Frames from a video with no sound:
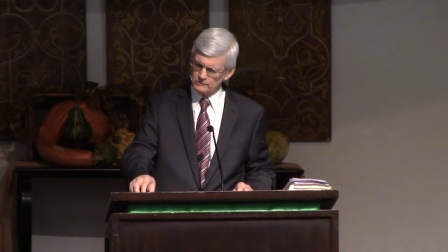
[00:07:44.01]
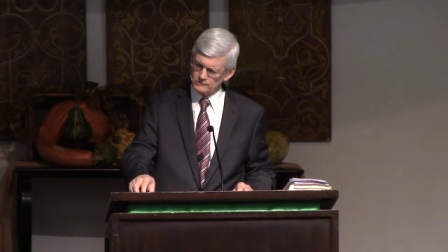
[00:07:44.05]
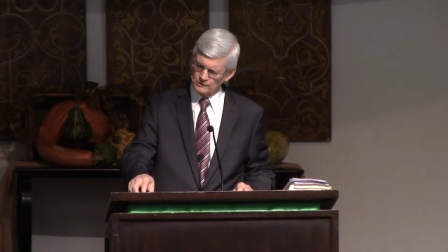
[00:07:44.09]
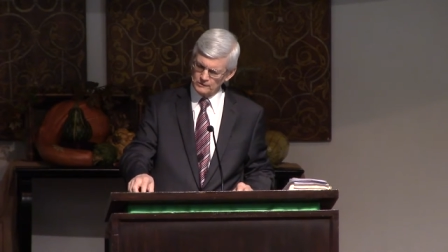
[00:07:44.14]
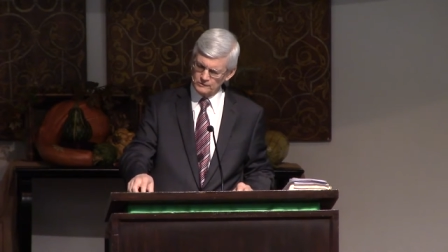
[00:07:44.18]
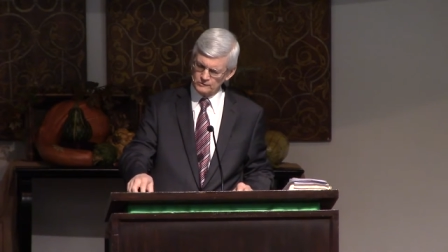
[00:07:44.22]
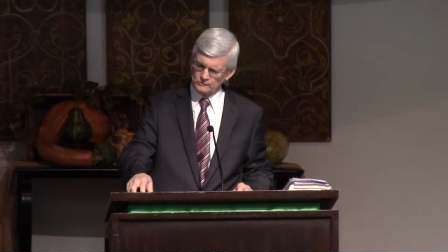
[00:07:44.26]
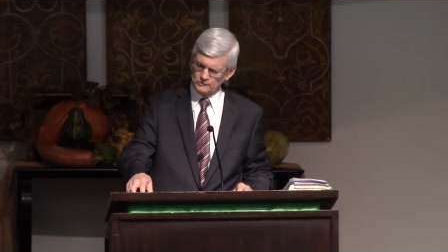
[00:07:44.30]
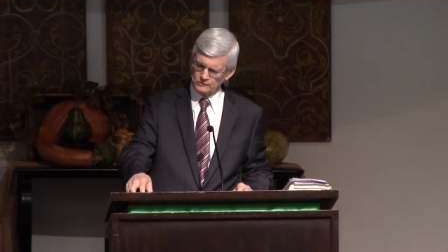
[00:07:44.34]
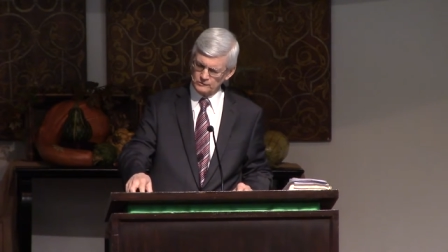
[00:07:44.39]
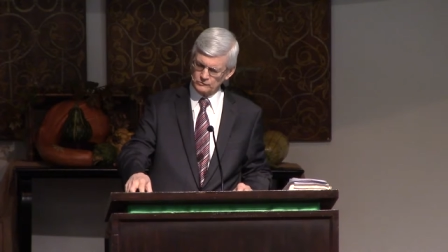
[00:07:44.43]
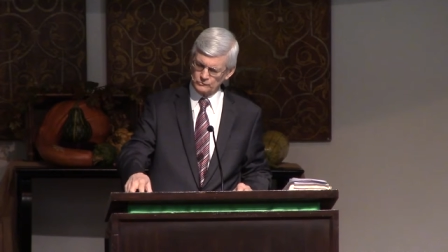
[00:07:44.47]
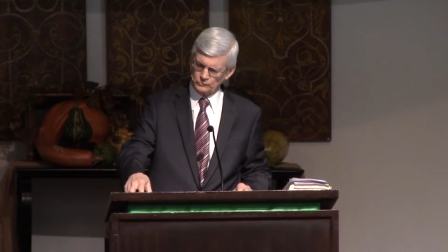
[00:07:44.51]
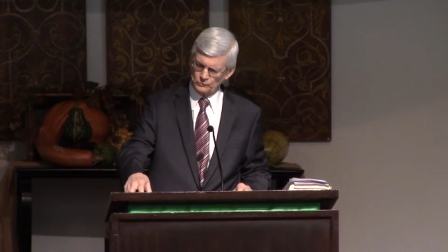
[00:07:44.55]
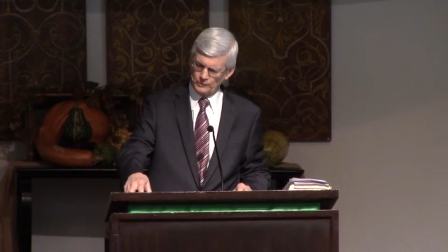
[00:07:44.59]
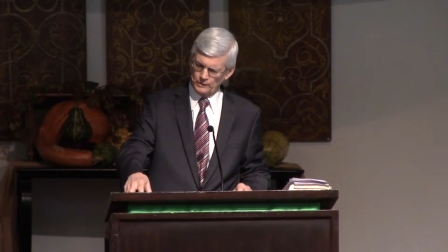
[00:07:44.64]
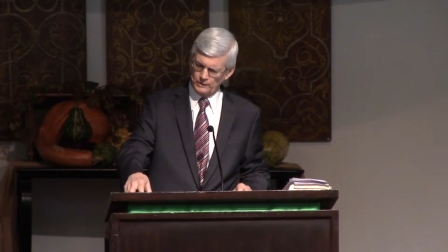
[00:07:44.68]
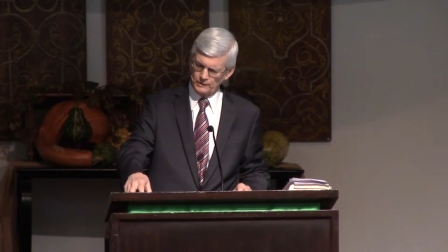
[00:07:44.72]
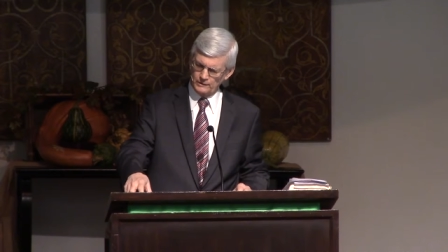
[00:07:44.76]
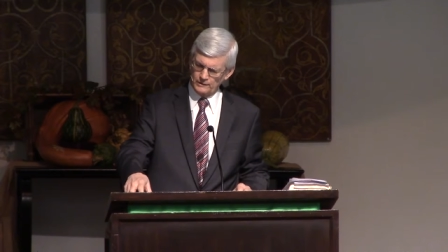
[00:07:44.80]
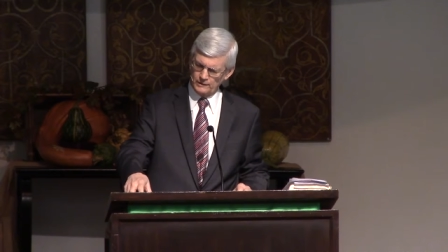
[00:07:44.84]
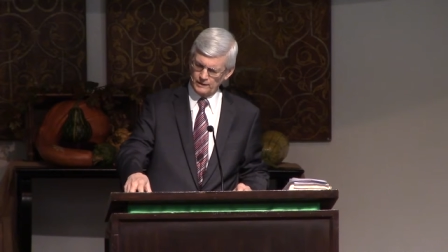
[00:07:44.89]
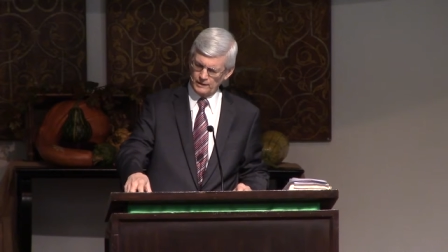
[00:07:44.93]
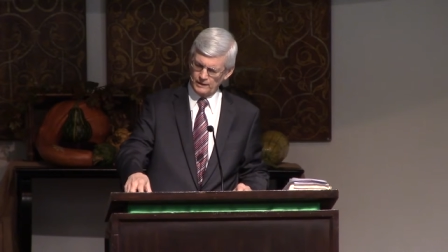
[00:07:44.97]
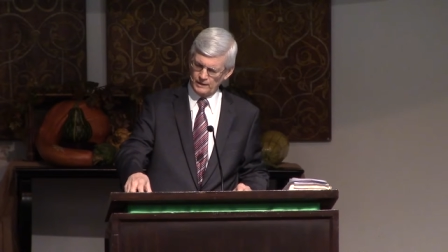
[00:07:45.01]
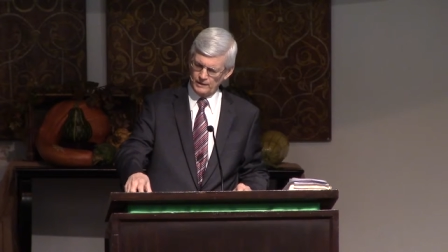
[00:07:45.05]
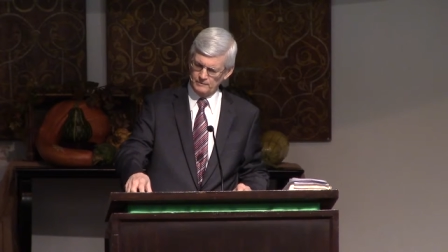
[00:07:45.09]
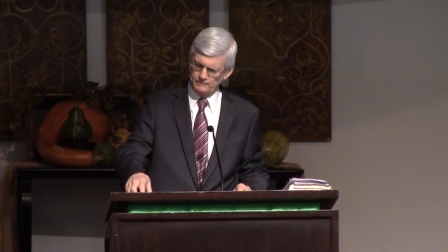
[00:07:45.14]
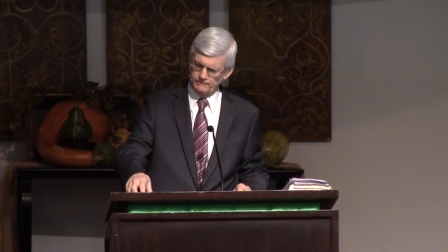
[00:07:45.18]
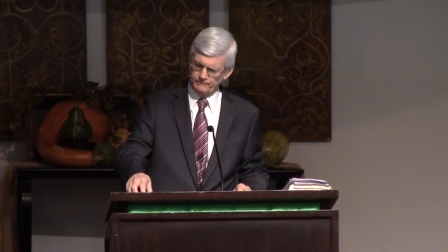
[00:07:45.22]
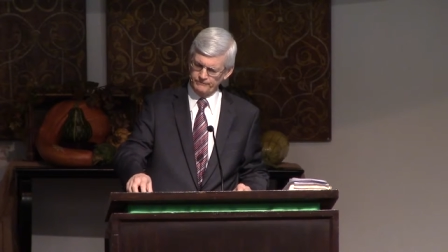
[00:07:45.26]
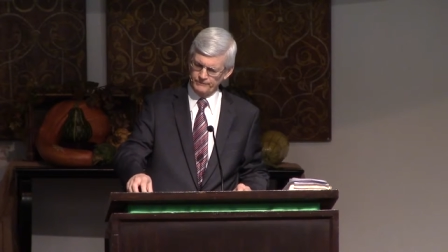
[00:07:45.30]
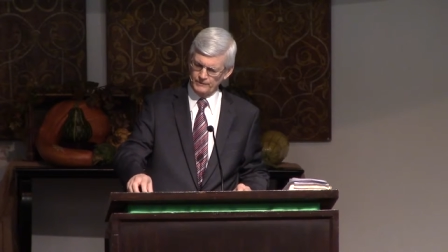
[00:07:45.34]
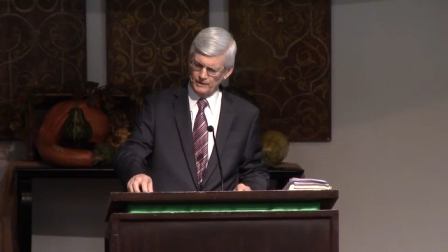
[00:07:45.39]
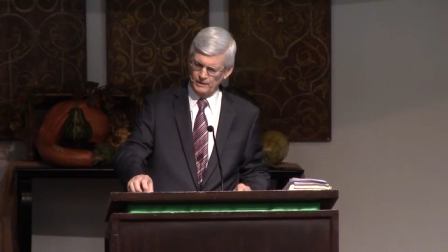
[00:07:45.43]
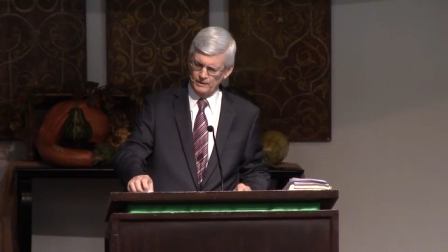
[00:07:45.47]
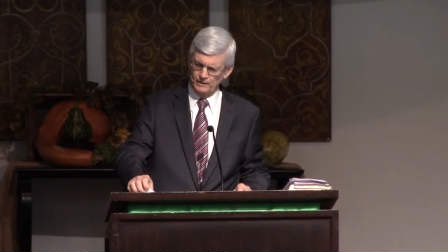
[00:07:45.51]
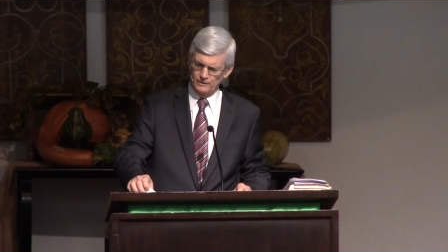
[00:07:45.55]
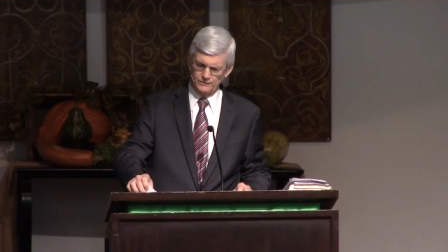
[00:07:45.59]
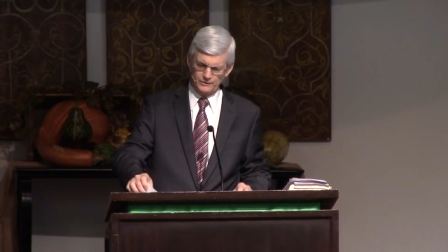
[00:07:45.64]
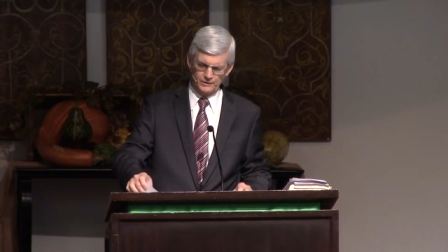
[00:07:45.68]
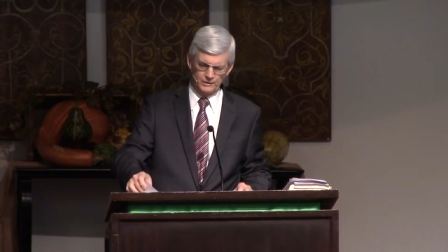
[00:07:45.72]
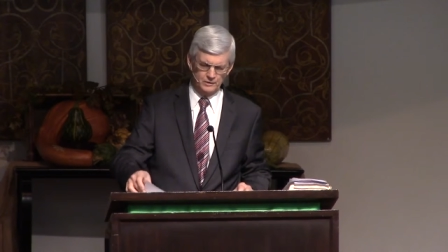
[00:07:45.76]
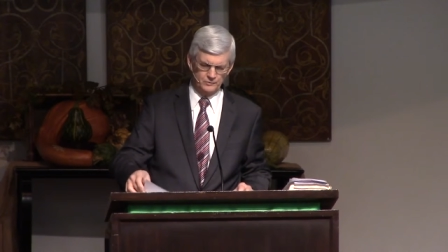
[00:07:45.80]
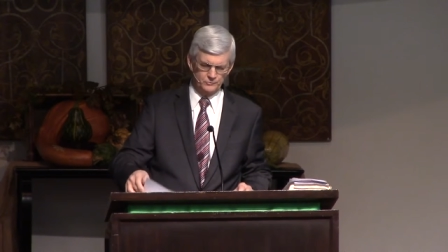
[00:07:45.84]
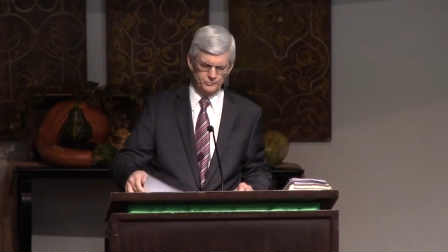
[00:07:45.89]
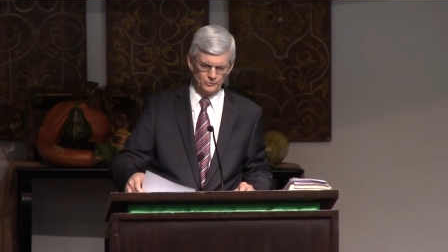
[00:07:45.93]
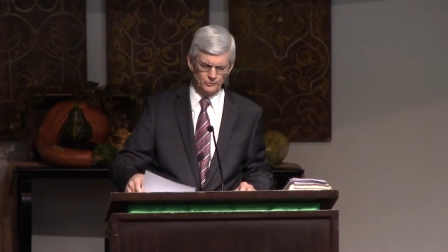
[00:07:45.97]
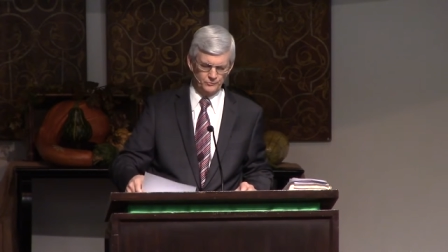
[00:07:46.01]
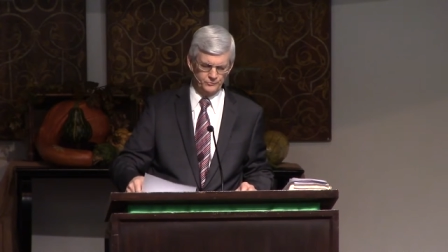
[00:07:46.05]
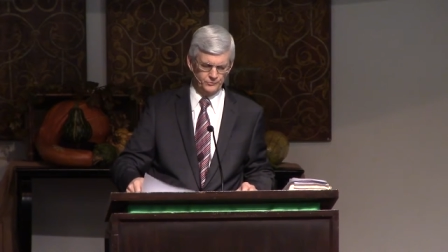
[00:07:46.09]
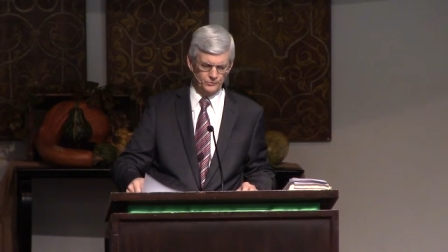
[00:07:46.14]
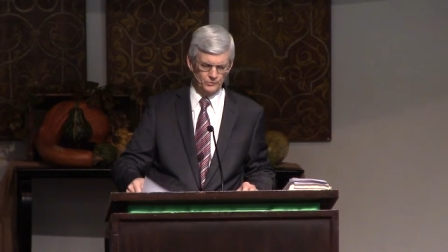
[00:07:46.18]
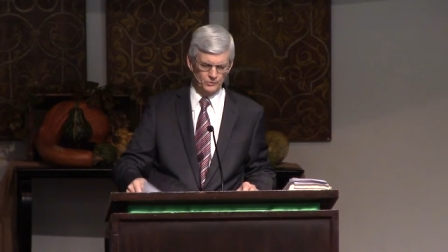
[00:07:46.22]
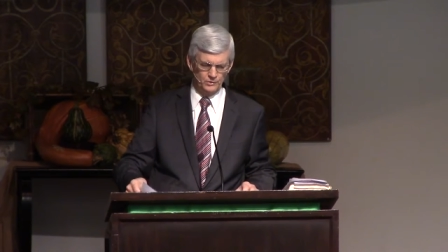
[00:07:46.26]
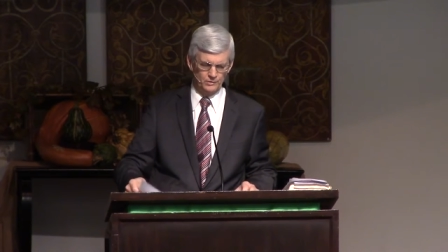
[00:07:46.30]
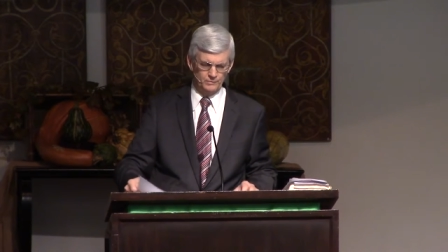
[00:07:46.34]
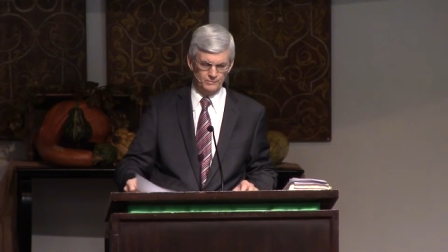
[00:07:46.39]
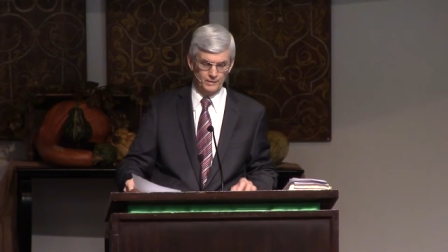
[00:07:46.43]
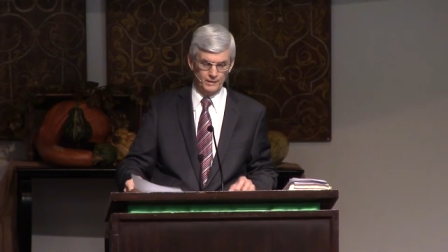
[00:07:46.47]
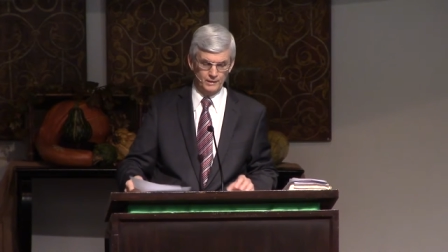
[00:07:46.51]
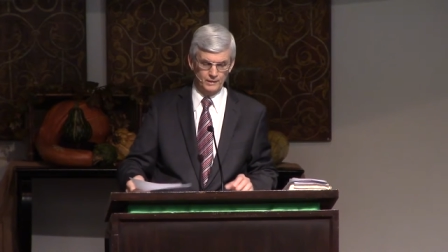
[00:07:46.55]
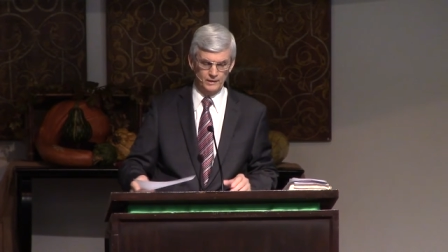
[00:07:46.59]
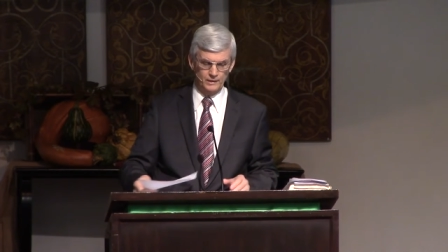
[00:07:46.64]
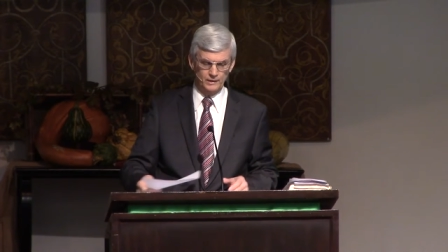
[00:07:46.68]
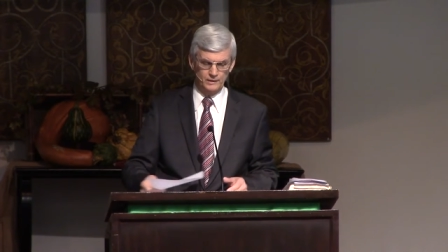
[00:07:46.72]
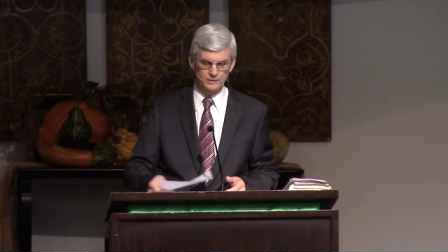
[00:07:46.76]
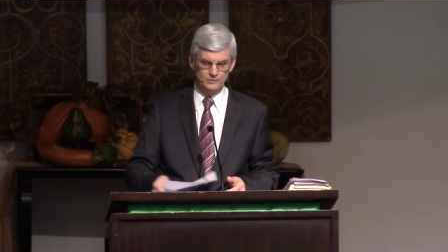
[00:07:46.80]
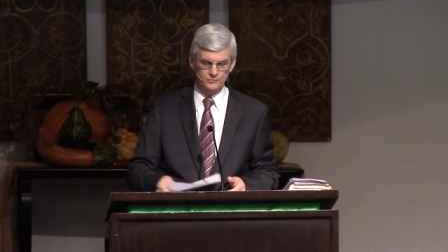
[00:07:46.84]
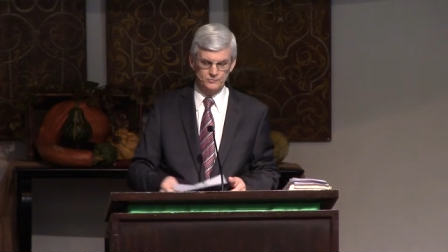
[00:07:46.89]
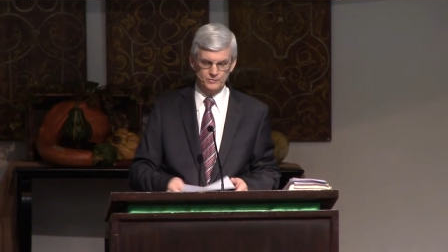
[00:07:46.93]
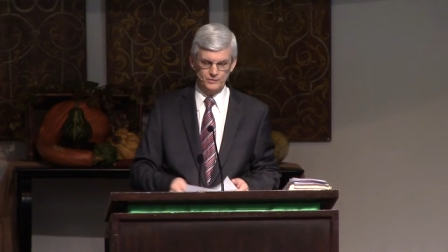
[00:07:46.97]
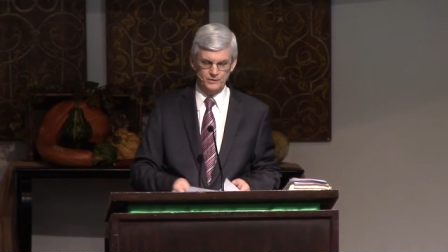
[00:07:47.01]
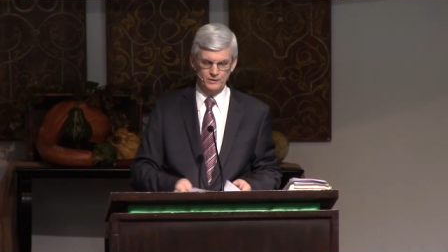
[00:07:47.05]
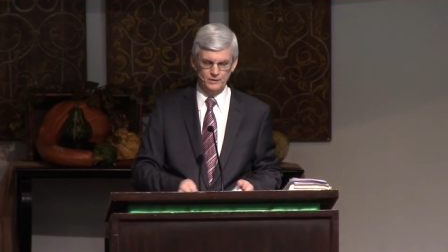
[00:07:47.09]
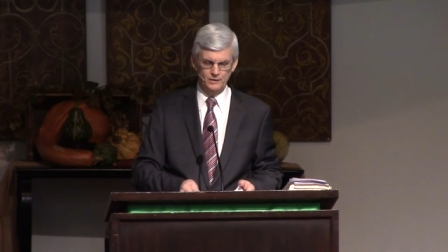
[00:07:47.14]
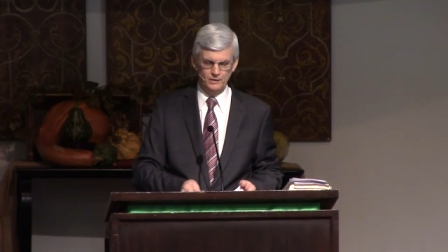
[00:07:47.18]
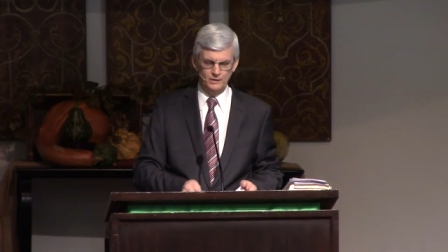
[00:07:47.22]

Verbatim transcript: the sixth way that I'm thankful for in my life